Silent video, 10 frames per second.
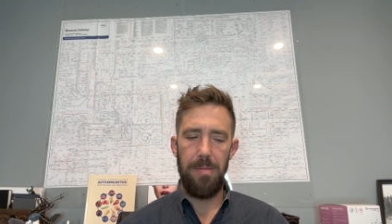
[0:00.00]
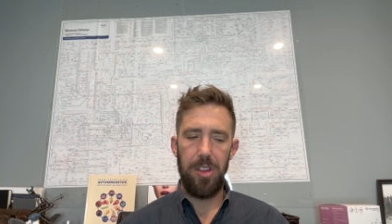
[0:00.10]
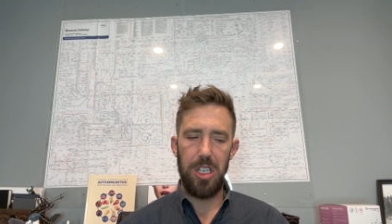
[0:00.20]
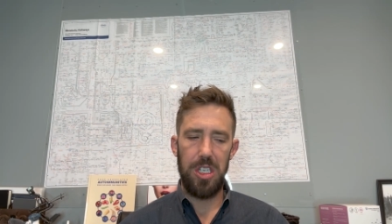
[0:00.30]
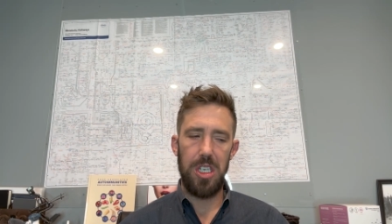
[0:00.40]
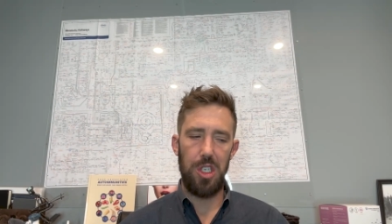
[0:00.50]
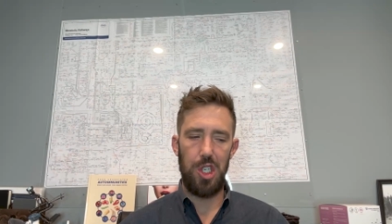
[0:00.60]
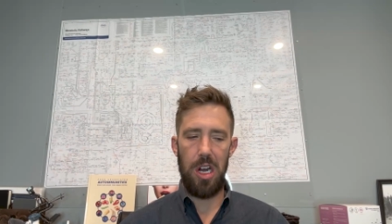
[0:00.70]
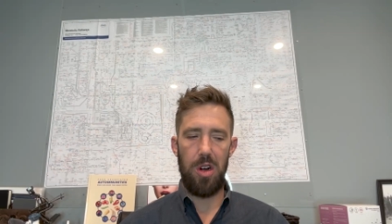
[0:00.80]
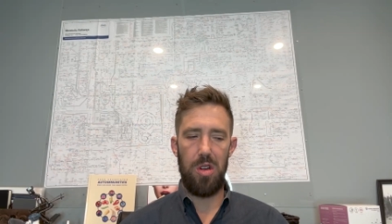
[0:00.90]
just in
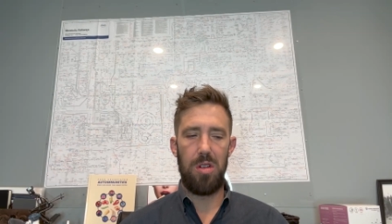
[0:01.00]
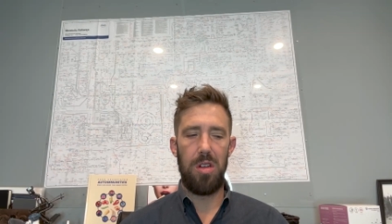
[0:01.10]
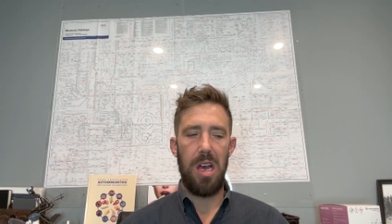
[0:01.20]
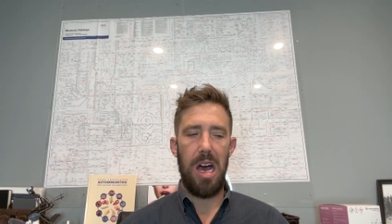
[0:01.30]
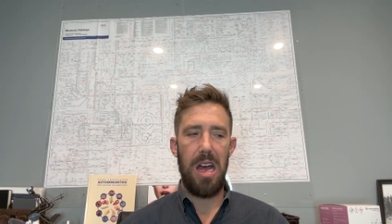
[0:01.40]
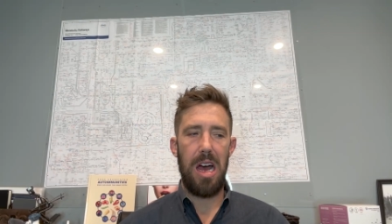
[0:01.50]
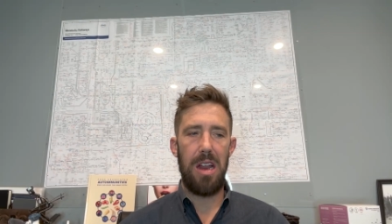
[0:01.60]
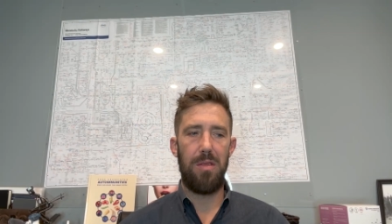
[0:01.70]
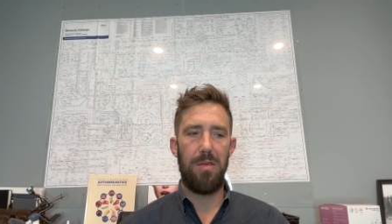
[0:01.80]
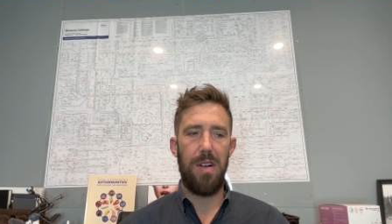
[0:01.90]
general, I, I
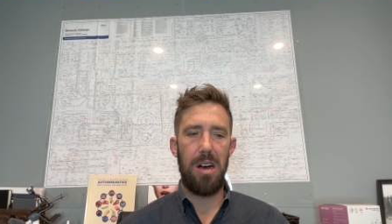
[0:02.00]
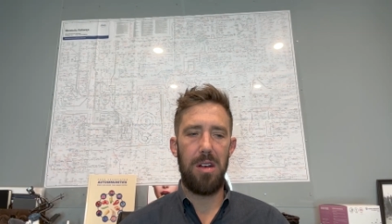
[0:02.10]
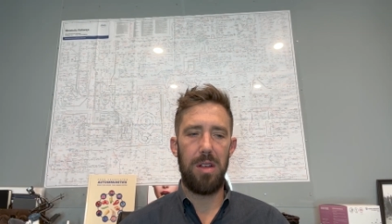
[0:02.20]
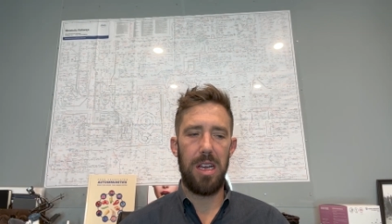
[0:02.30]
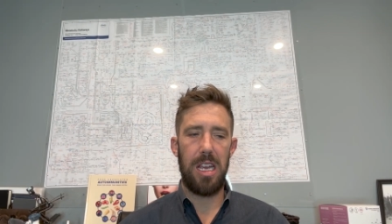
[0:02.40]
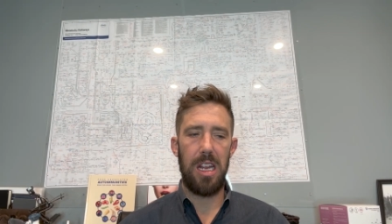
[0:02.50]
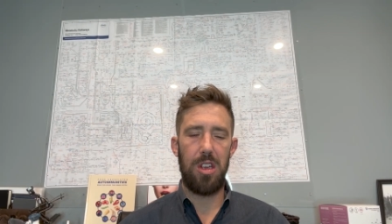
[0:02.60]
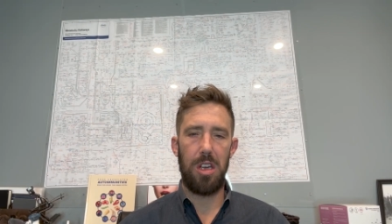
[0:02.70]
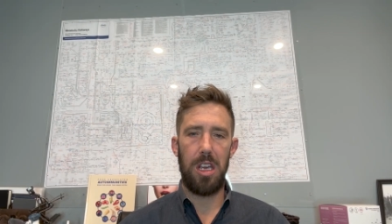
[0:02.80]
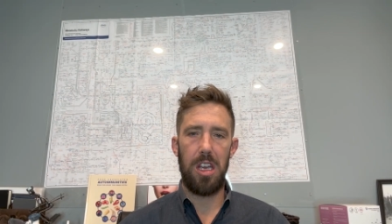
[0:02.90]
don't follow like any
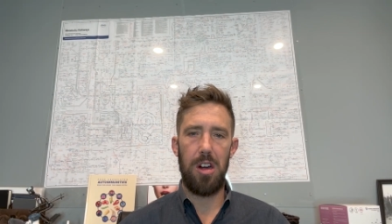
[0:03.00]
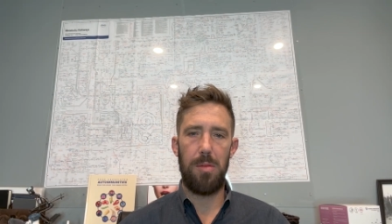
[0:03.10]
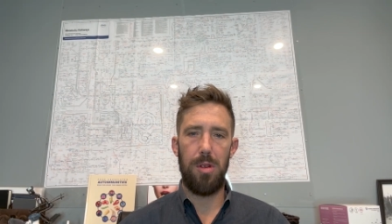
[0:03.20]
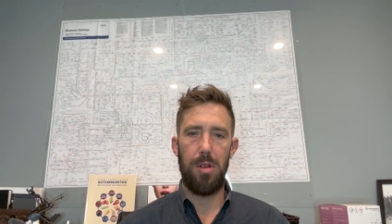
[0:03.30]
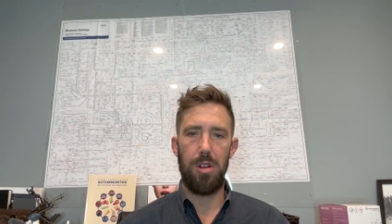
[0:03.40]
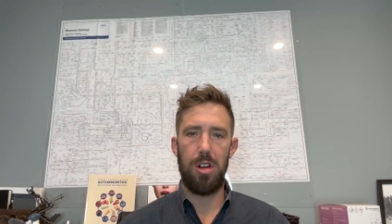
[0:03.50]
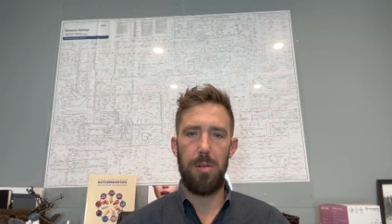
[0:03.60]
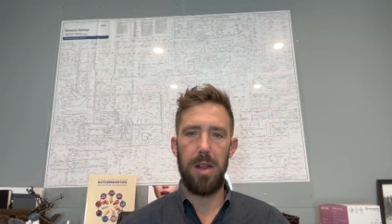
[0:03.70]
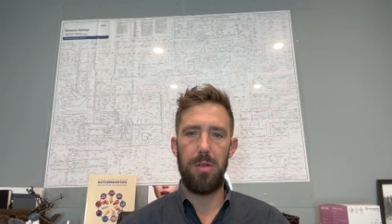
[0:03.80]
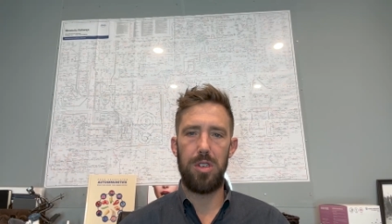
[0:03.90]
cookie cutter protocol,
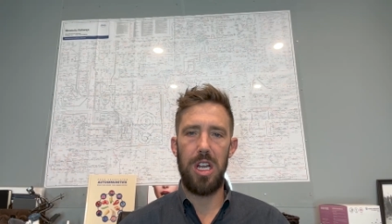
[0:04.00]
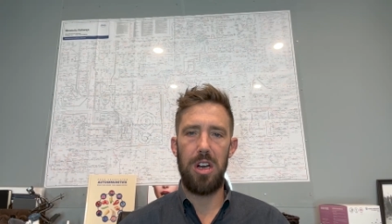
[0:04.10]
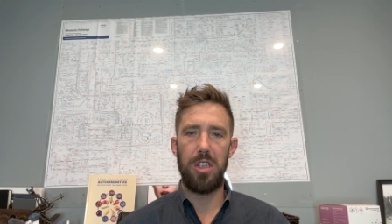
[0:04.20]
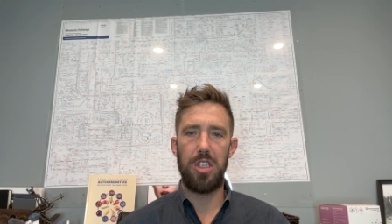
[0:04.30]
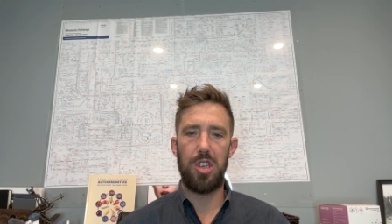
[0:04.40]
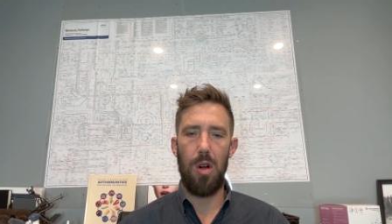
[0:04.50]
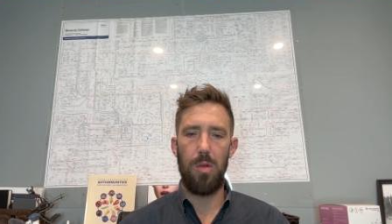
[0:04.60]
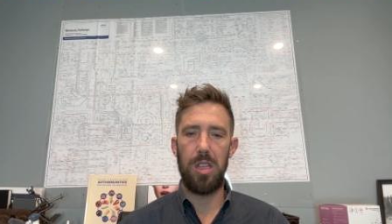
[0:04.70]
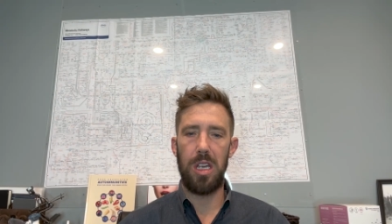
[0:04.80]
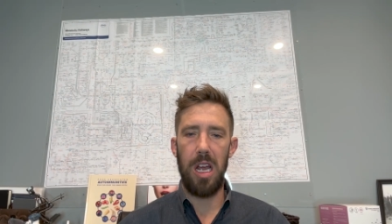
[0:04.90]
but I would generally start
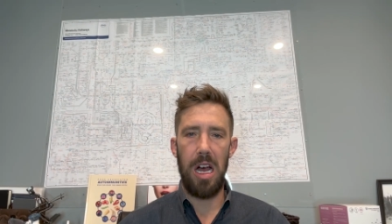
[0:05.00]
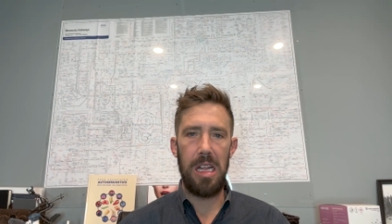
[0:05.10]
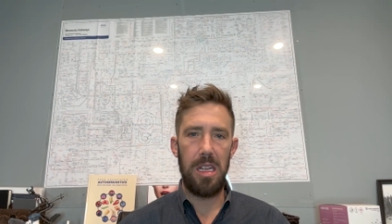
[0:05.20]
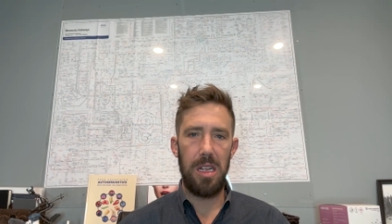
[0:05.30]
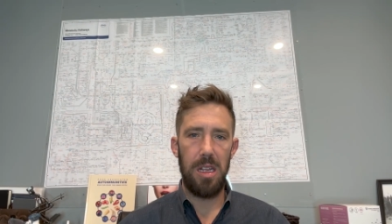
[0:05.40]
with the gut.